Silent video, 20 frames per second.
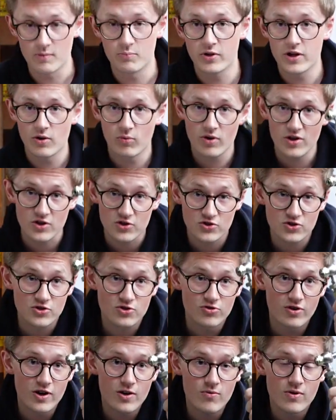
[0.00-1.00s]
But you want to
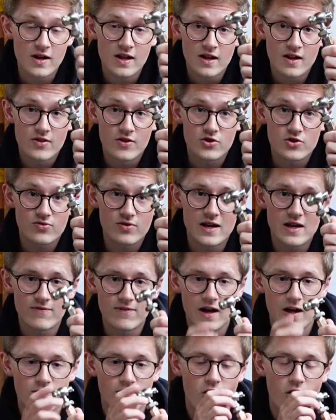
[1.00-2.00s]
screw the Schrader
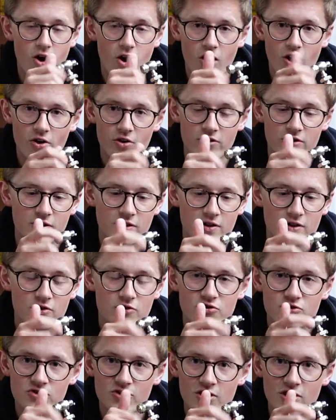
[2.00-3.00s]
valve on
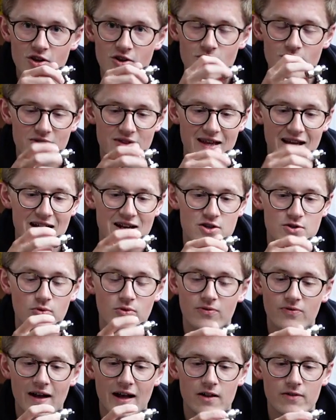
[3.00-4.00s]
to the actual
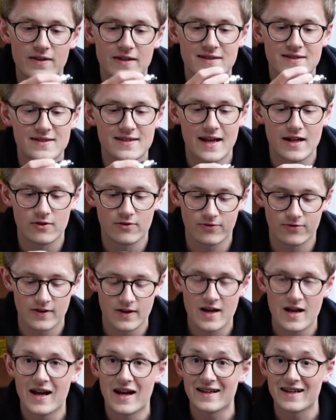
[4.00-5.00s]
valve itself
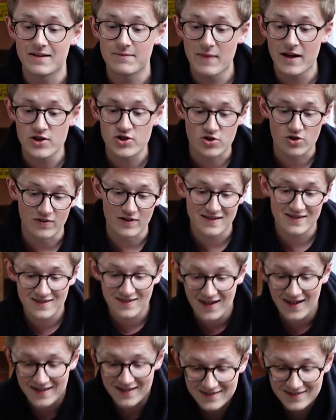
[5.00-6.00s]
and make sure it's
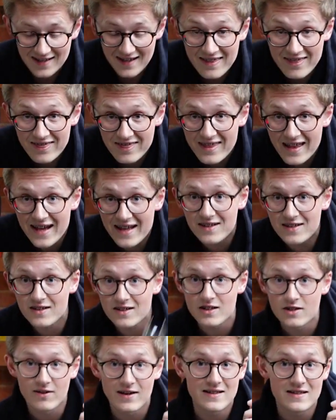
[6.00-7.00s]
tight, and then
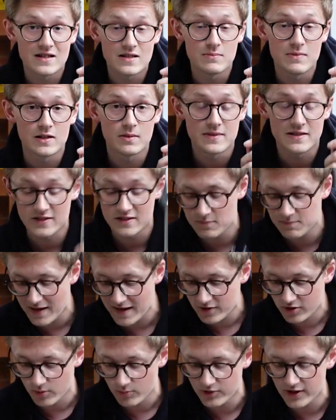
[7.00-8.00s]
your 18mm
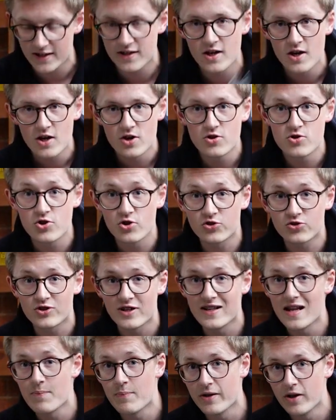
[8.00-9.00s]
spanner comes in just to
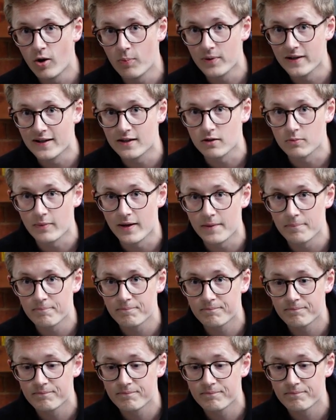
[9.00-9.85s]
nip it up a little bit.